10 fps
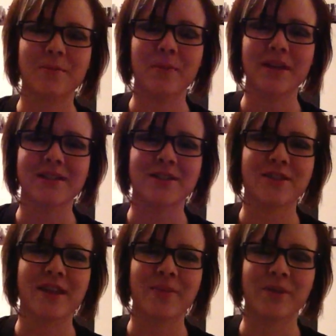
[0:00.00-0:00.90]

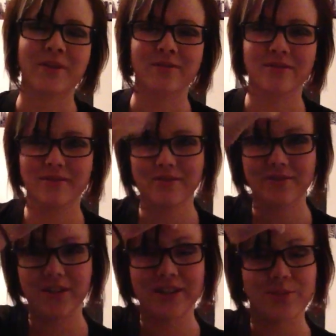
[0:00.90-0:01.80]
messaged them on
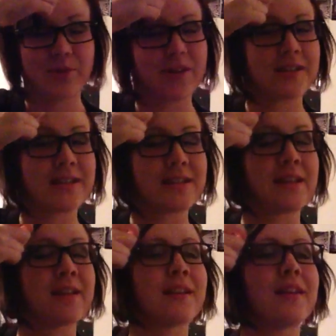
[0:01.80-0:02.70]
Facebook and
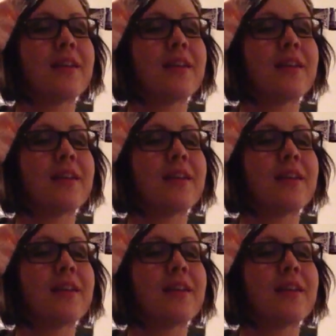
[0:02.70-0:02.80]
said,